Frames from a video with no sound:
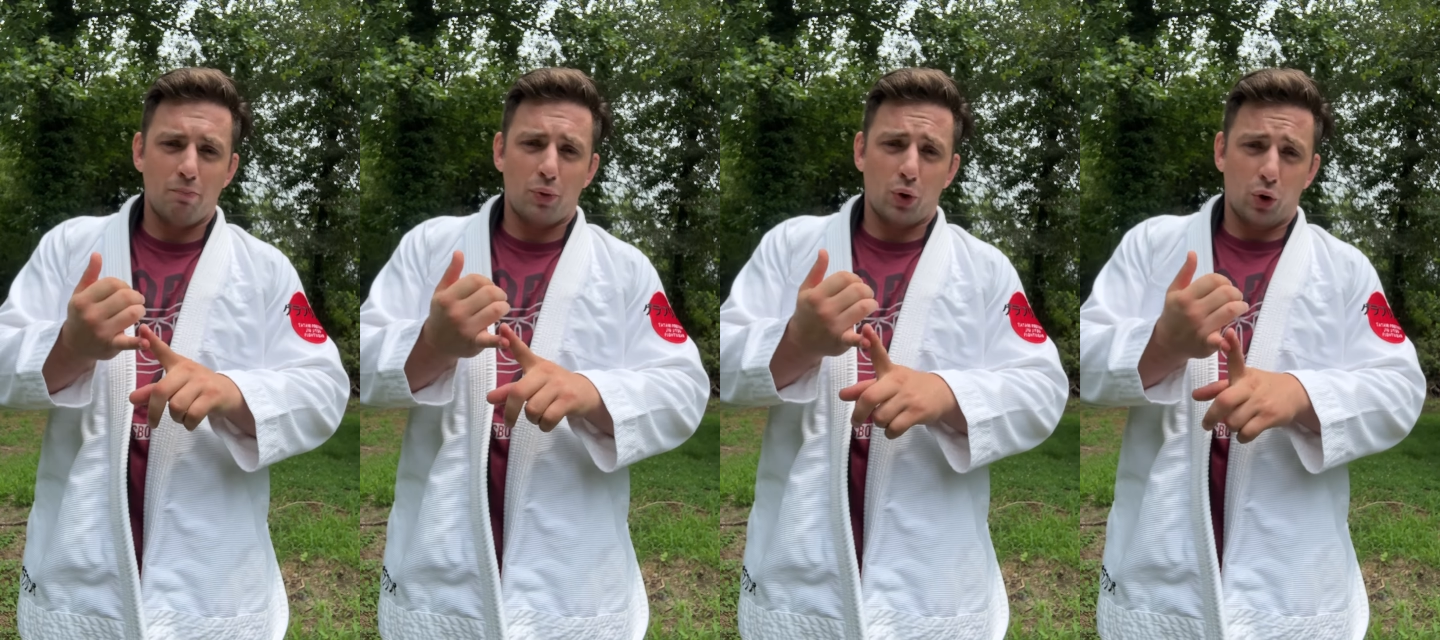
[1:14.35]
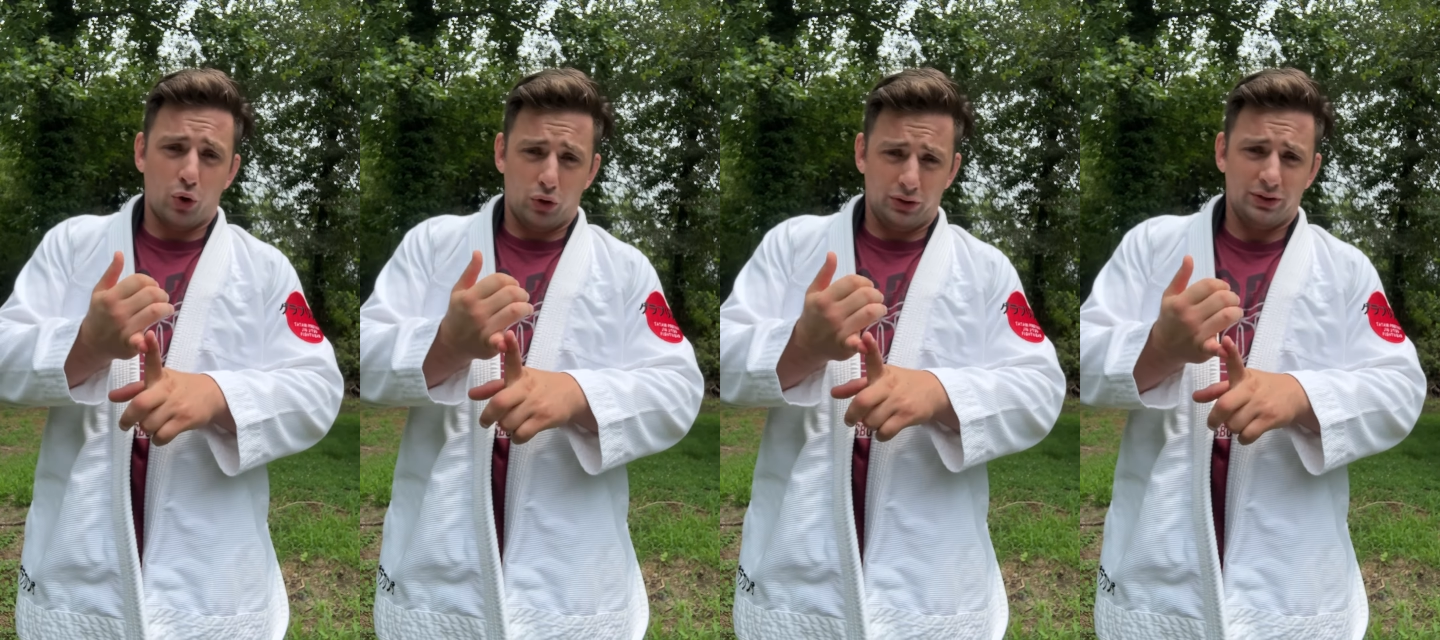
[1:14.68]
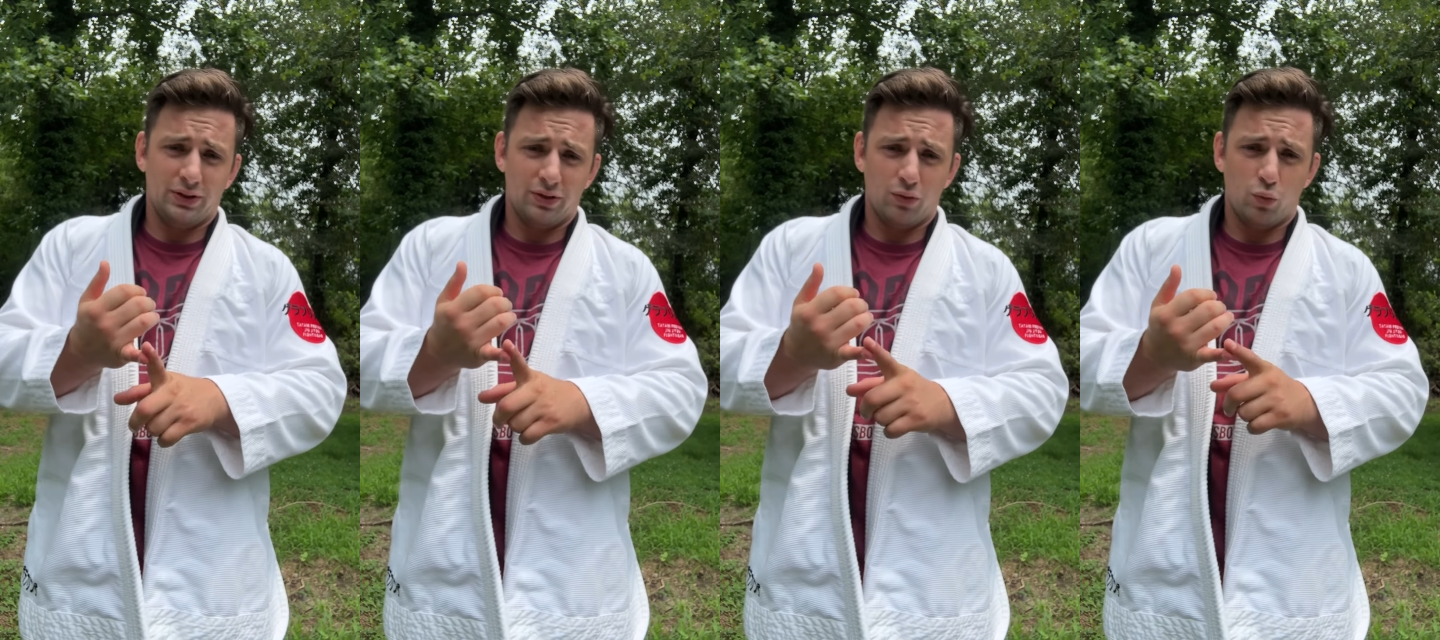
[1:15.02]
pearl
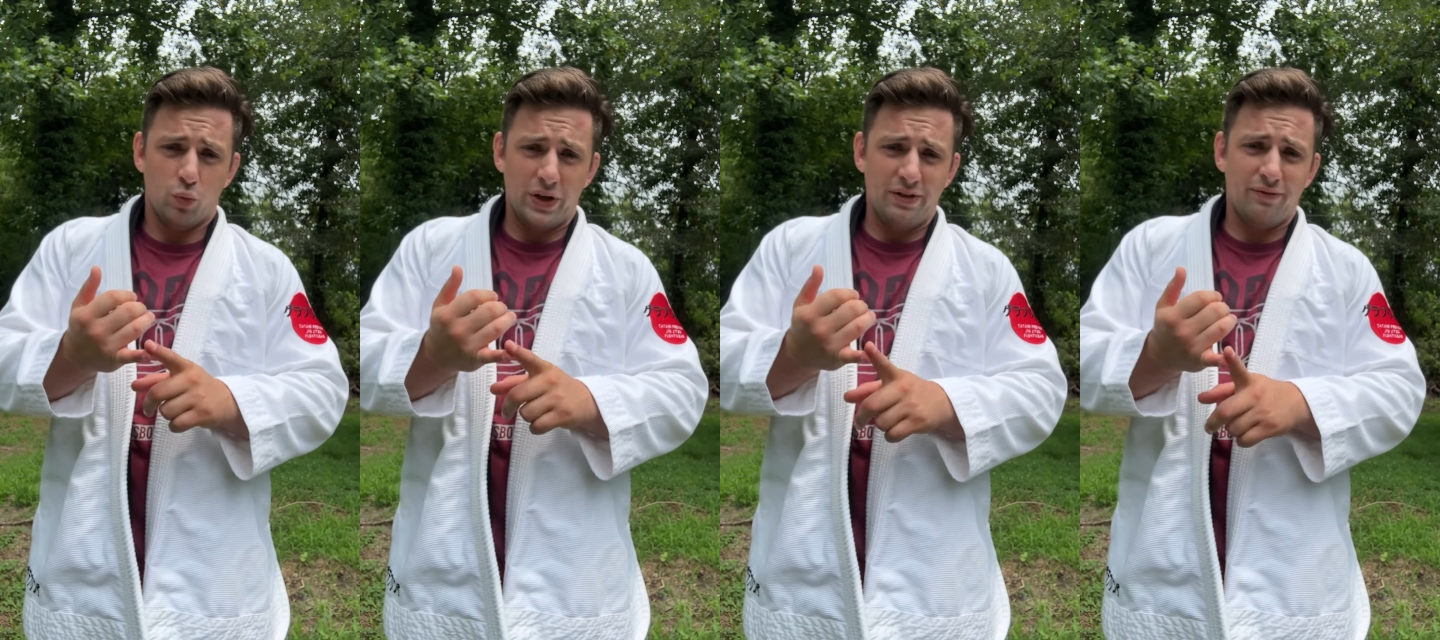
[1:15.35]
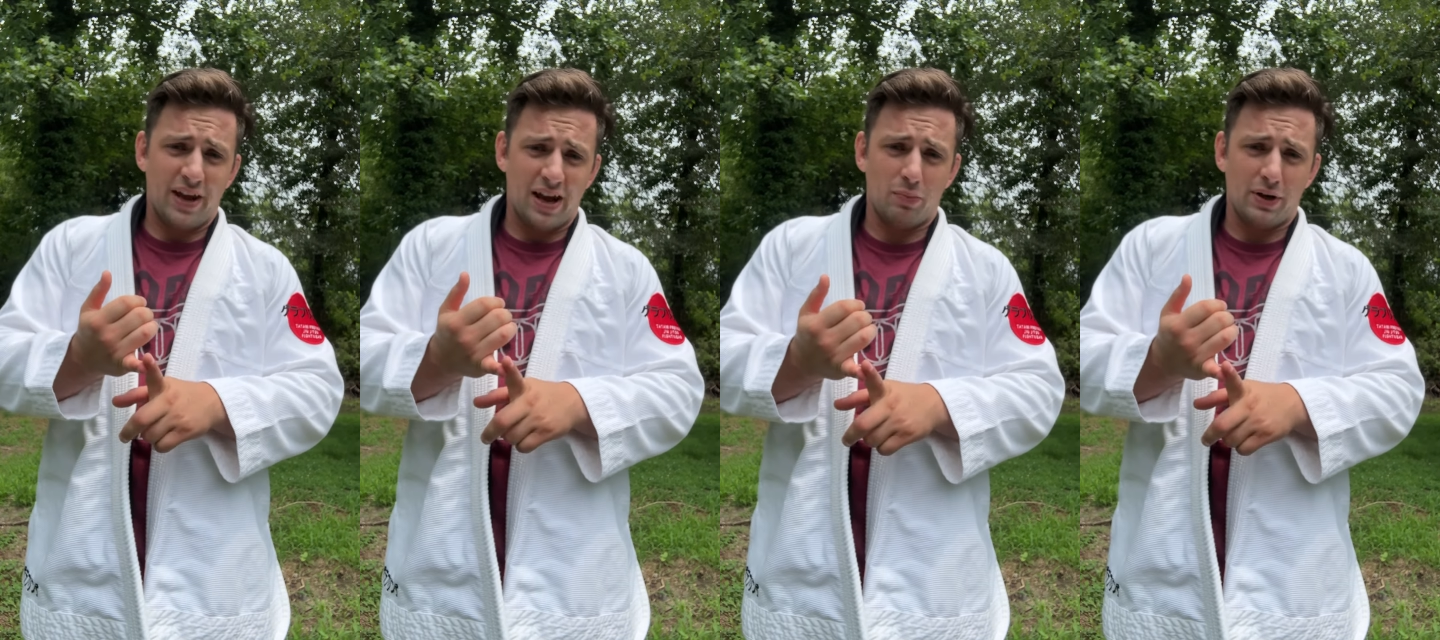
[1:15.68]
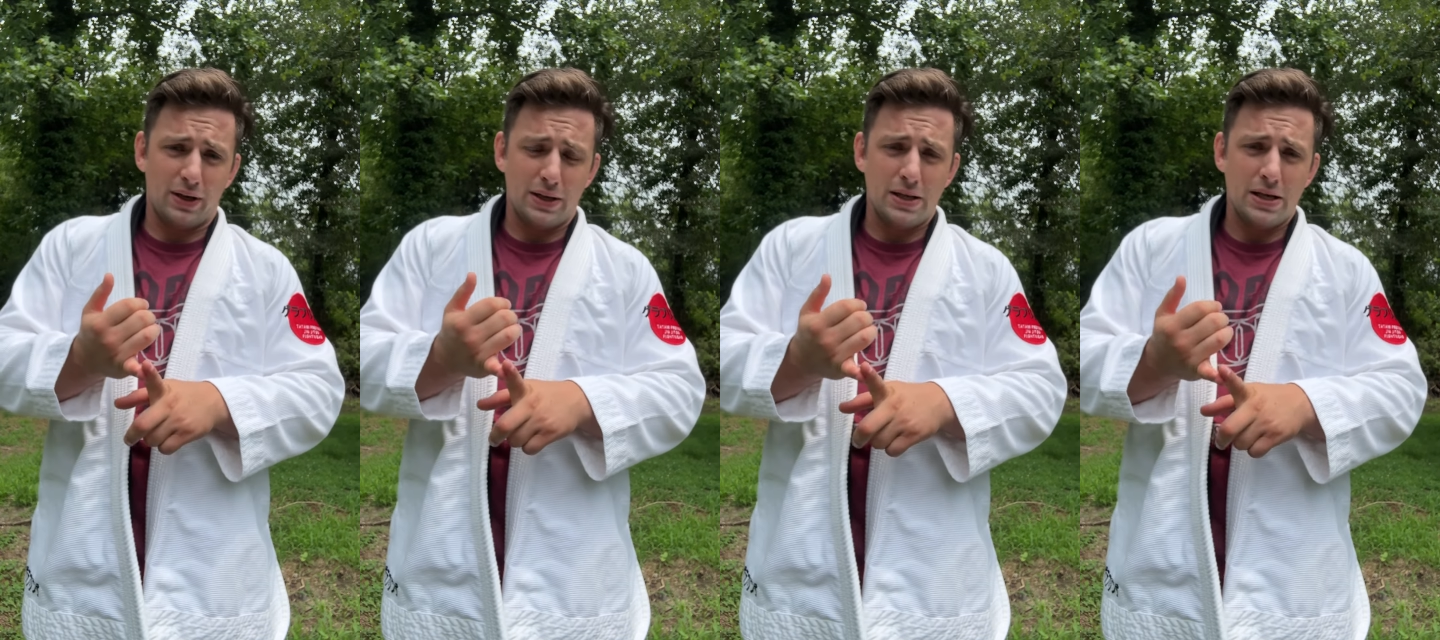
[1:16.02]
weave
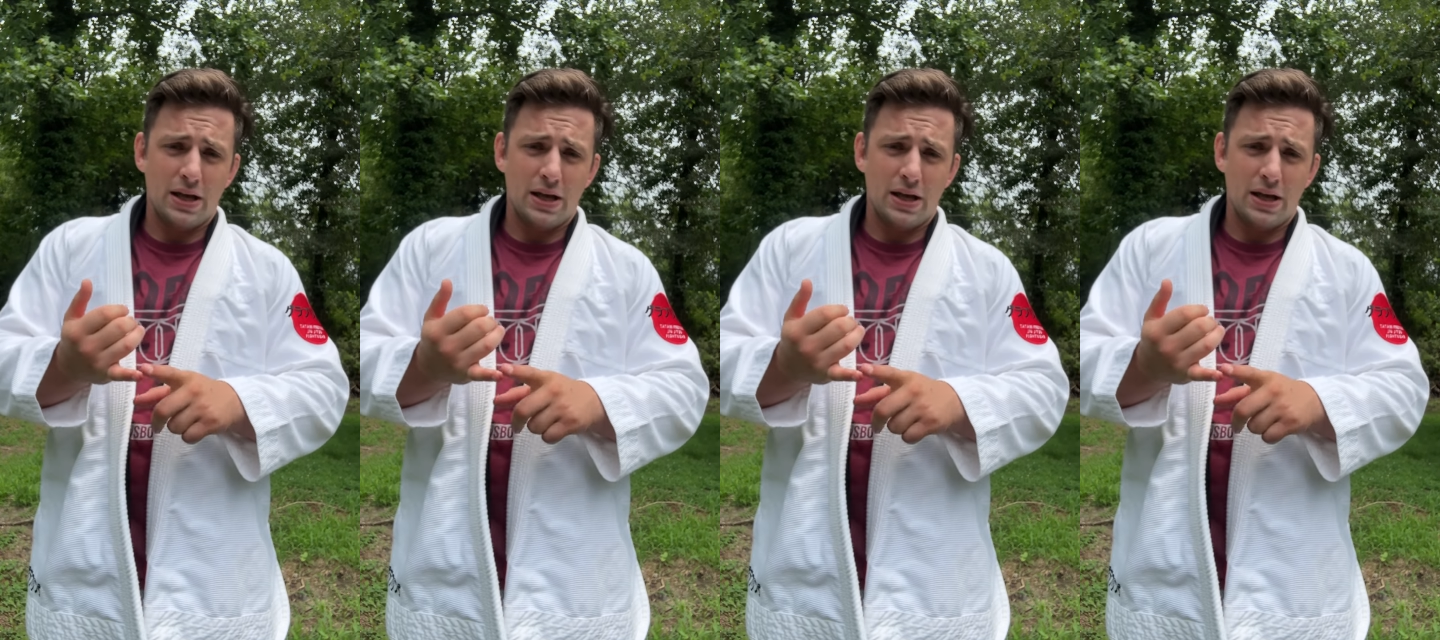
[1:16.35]
fabric,